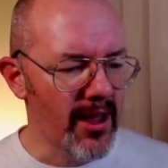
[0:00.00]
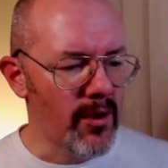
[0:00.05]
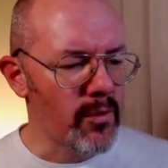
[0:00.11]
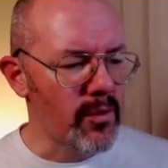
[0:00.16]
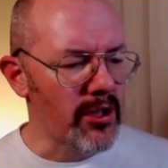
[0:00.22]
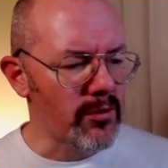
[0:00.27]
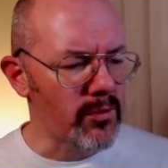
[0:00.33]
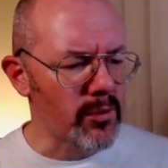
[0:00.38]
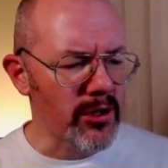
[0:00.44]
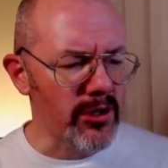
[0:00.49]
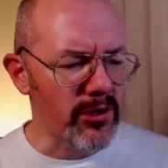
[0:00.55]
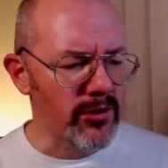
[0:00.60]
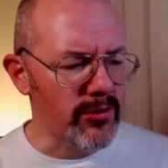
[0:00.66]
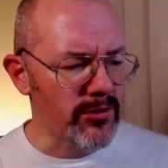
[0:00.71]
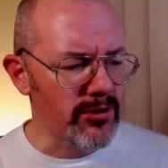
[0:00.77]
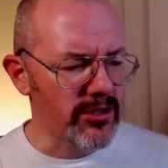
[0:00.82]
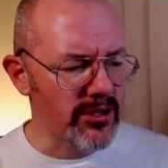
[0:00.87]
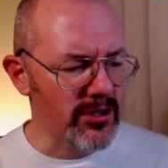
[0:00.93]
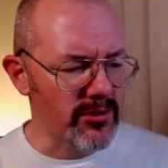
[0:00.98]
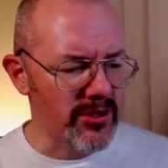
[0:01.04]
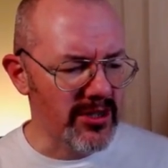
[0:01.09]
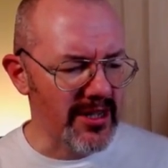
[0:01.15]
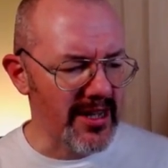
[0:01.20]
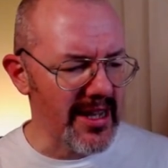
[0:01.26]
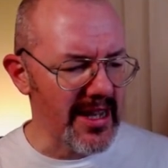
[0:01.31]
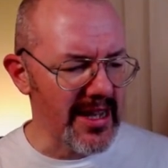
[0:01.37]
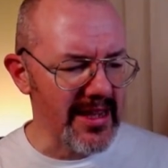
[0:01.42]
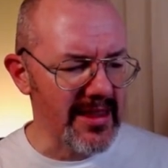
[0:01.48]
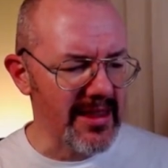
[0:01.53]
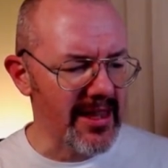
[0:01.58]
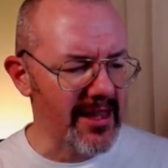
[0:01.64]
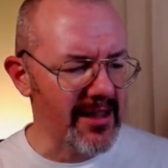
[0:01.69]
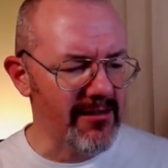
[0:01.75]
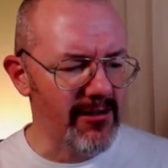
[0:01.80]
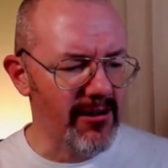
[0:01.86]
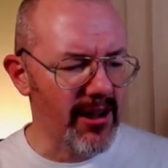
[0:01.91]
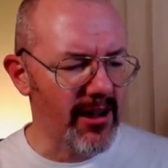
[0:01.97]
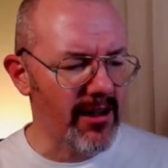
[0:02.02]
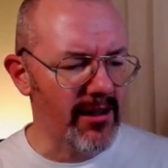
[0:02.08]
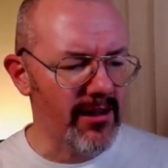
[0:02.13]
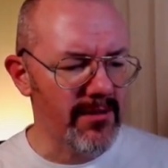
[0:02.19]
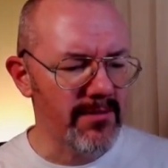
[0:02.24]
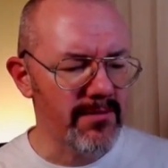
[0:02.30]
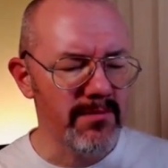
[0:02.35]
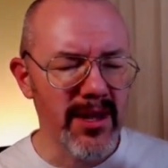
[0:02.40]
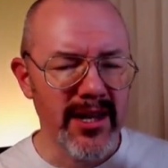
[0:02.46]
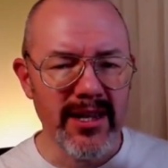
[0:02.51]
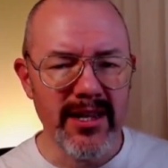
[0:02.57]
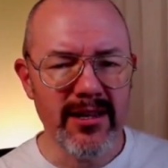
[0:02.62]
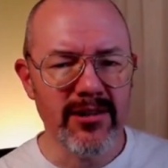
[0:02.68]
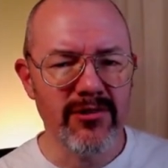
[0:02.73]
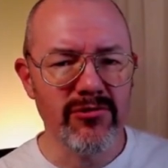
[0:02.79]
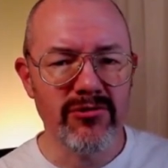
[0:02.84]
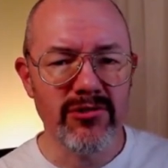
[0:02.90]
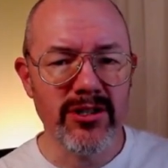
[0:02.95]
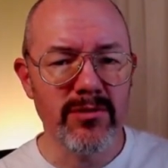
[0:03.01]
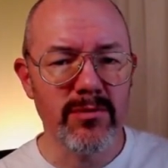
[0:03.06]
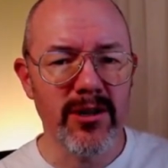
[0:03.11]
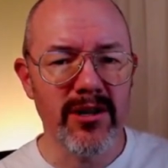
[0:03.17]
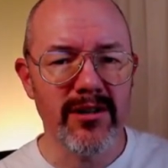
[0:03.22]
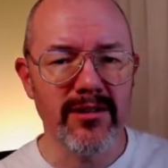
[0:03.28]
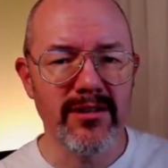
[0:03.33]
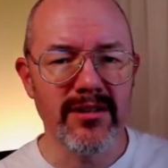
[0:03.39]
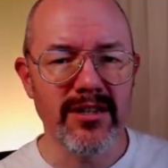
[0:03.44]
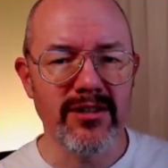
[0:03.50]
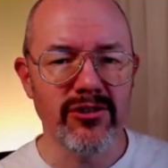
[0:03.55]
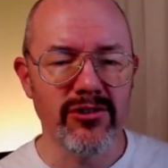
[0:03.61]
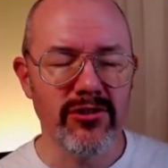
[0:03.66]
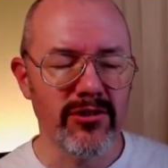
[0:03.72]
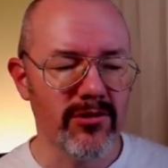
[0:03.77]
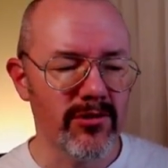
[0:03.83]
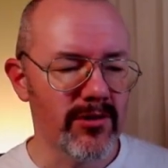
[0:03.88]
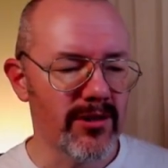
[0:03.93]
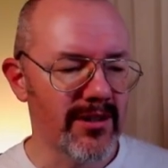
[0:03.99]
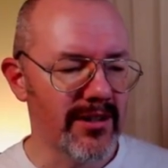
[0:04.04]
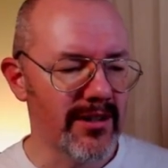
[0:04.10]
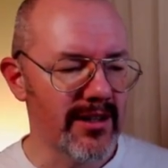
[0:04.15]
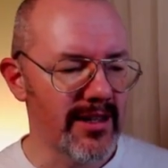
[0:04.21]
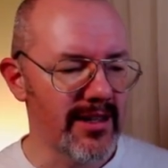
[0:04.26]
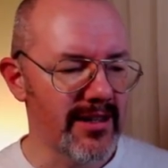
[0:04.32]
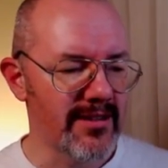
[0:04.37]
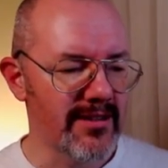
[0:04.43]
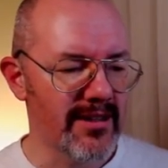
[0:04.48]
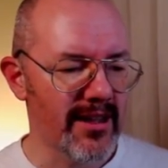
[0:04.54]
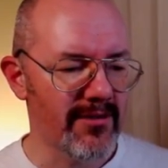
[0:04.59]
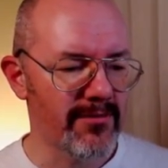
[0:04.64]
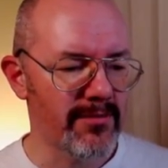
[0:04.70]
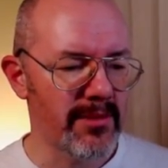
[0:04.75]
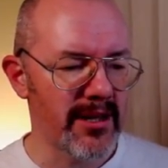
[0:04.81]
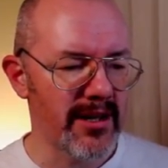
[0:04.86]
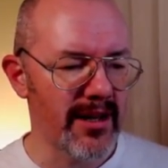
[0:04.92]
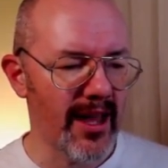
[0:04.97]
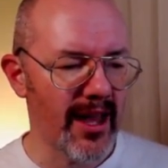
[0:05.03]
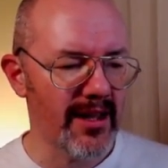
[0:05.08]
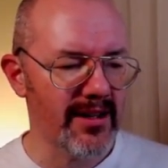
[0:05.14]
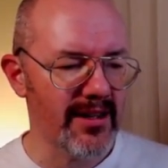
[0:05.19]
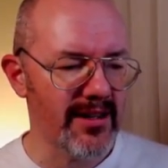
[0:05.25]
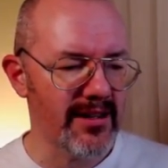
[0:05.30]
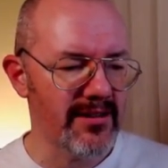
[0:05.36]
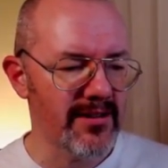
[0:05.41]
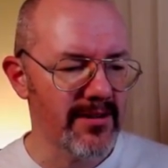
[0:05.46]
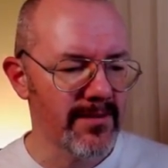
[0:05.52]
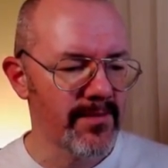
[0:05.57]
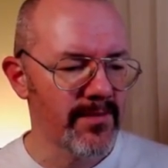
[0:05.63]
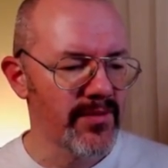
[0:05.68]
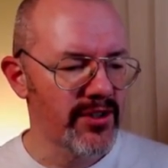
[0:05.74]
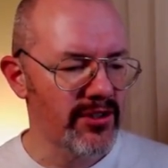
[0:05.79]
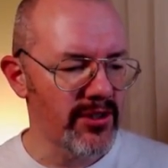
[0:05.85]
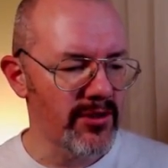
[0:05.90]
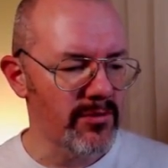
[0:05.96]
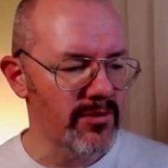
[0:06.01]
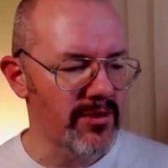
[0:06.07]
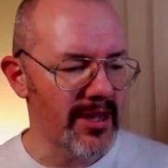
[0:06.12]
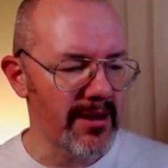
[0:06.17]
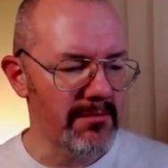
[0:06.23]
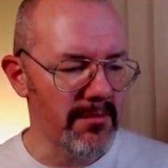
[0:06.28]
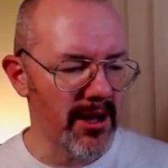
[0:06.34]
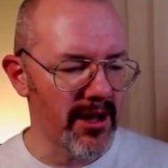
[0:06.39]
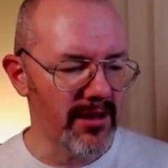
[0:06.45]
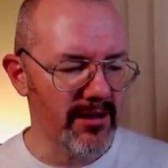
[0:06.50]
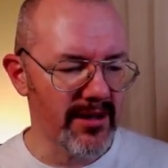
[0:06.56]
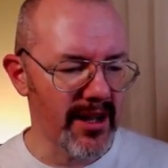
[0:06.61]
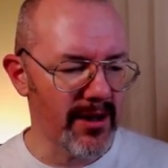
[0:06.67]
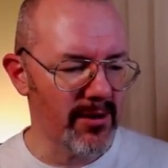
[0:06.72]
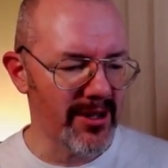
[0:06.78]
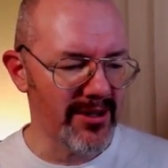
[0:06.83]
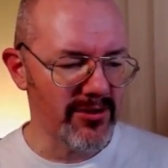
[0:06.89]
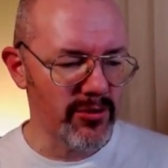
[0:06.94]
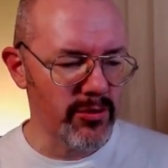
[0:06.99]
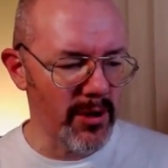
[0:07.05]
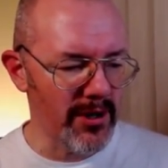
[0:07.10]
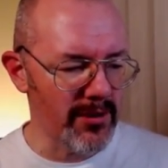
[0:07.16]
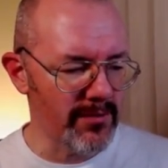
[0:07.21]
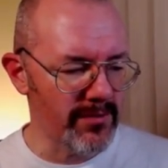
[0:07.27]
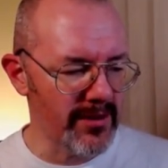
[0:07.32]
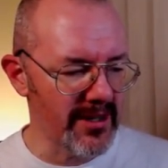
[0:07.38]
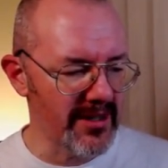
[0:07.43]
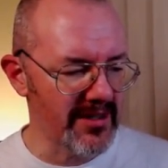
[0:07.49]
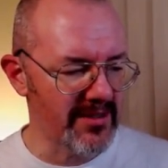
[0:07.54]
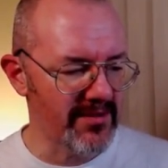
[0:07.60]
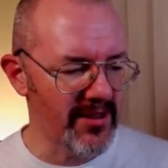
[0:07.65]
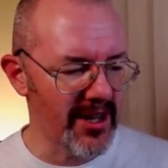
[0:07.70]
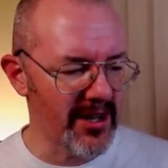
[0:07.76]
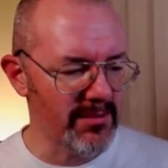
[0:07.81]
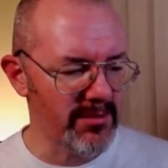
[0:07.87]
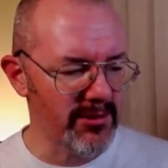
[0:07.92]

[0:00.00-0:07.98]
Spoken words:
We'll also see there are many countries where additional leagues have been added. So Denmark now has 12 leagues available.